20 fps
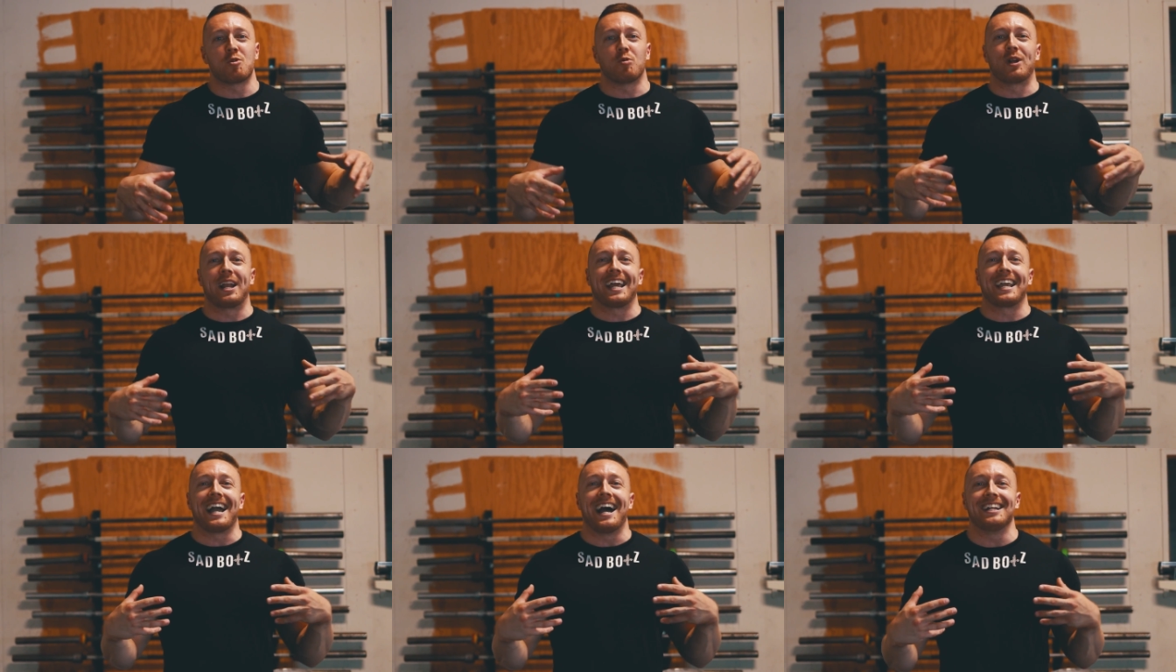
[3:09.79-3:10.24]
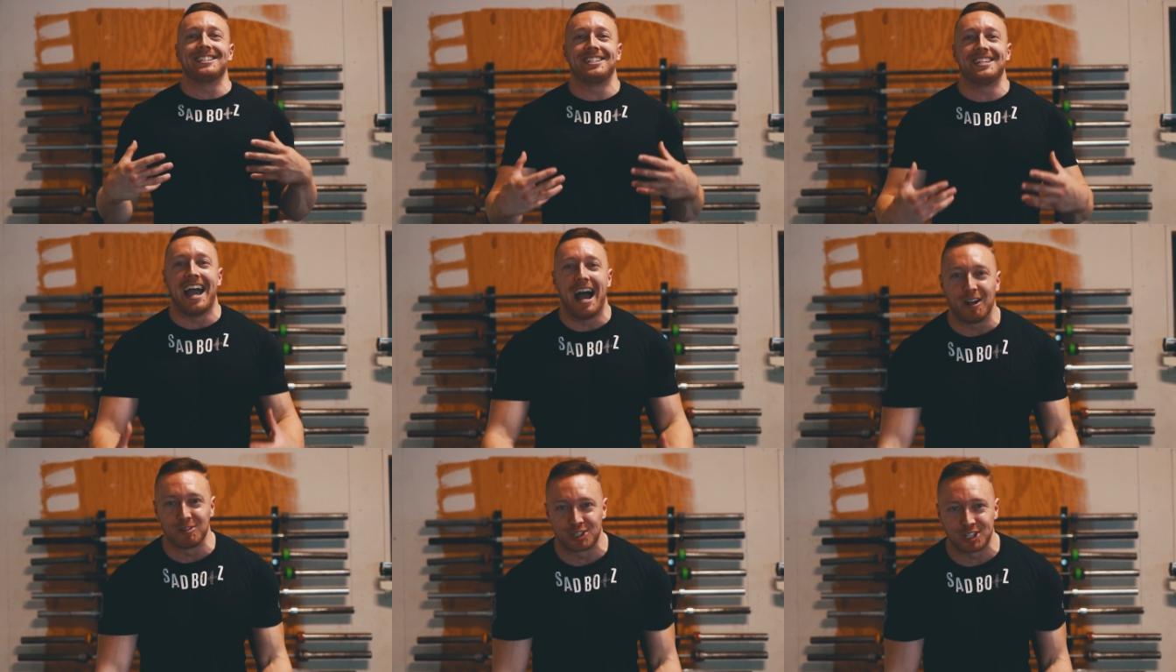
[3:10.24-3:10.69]
When I
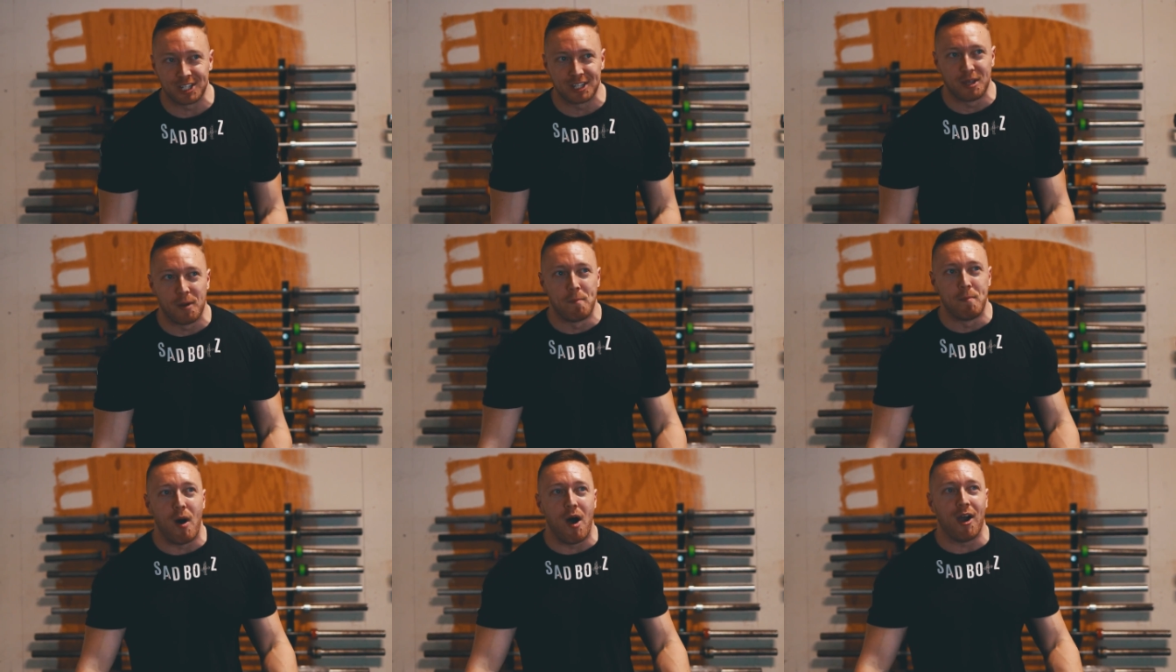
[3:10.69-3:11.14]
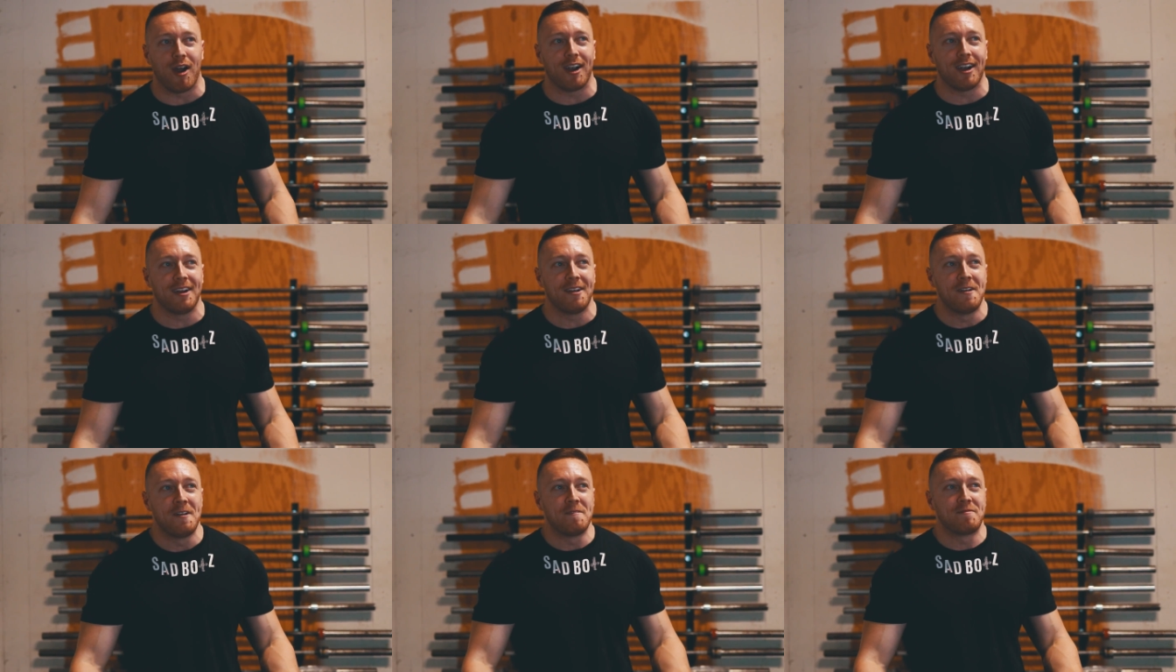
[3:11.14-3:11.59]
got down to the bar,
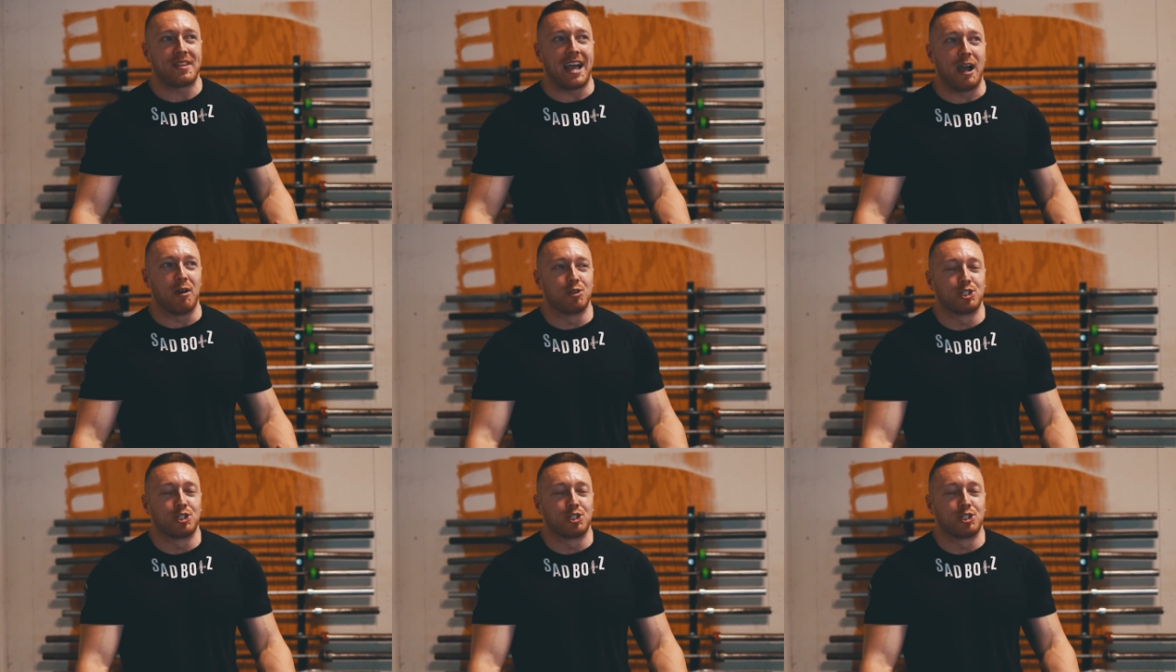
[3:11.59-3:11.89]
I